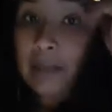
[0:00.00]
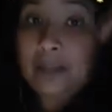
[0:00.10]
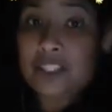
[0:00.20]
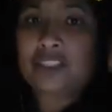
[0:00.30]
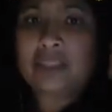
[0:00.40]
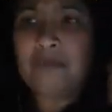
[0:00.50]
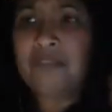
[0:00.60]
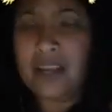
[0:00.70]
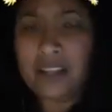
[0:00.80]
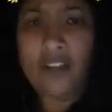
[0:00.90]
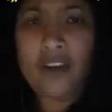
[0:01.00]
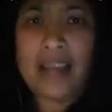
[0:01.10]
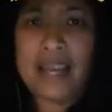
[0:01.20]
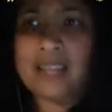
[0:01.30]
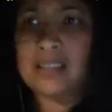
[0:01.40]
bitch, stop fucking
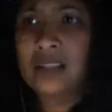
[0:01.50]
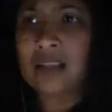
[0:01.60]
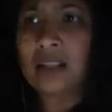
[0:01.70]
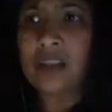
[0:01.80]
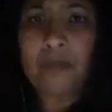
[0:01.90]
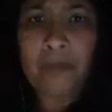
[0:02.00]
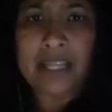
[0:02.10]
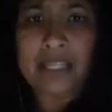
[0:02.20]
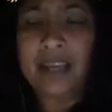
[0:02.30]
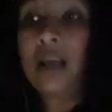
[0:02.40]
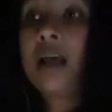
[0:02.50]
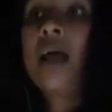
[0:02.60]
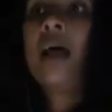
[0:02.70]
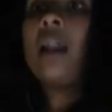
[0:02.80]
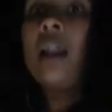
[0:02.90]
crying and complaining,
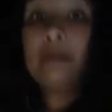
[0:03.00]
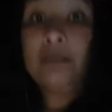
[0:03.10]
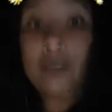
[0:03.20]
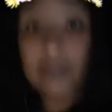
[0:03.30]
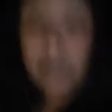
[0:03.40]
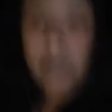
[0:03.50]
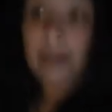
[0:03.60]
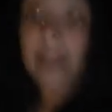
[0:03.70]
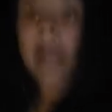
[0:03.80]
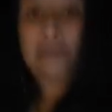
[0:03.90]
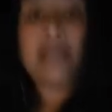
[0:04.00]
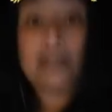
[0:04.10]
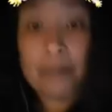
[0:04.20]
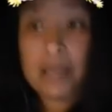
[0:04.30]
let me go to the people Airbnb